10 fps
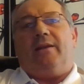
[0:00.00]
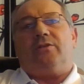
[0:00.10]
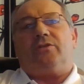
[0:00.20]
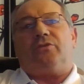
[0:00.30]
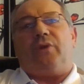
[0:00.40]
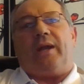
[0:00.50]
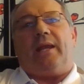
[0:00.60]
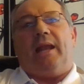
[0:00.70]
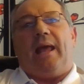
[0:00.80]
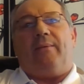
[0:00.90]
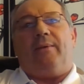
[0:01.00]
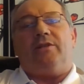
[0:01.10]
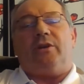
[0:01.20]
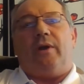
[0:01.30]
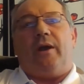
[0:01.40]
is tricky language
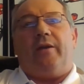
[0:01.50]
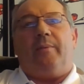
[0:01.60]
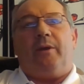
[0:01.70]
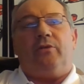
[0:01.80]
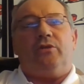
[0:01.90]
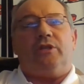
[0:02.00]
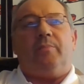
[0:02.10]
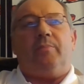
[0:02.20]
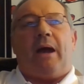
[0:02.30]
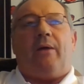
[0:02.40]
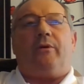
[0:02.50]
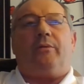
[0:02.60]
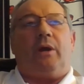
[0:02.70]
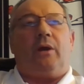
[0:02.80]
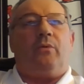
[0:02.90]
around about using power
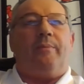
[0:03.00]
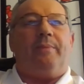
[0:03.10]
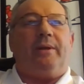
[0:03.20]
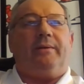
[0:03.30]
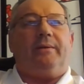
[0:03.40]
equipment.